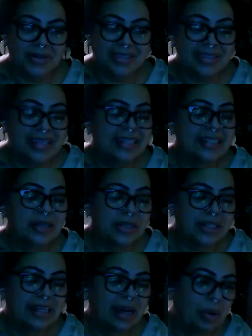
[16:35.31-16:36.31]
It's like, you
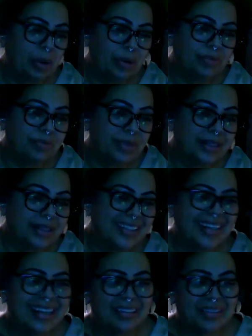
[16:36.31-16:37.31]
know them, but you
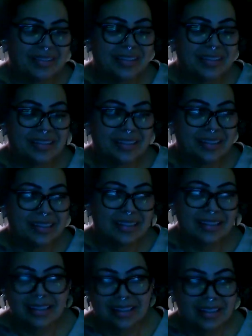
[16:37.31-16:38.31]
know,
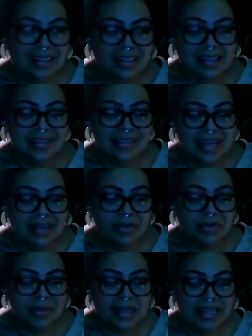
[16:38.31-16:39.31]
aside
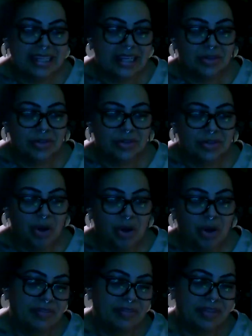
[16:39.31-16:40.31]
from like years ago
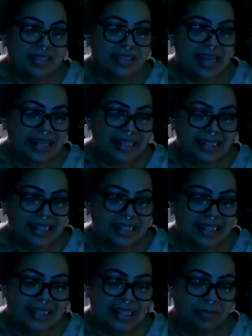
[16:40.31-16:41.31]
having sat at the
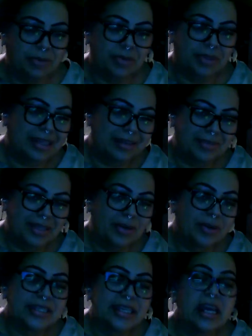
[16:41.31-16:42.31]
kiddie table with them, you
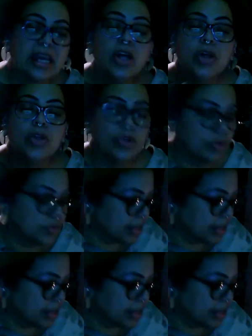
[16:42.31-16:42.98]
know, it's like those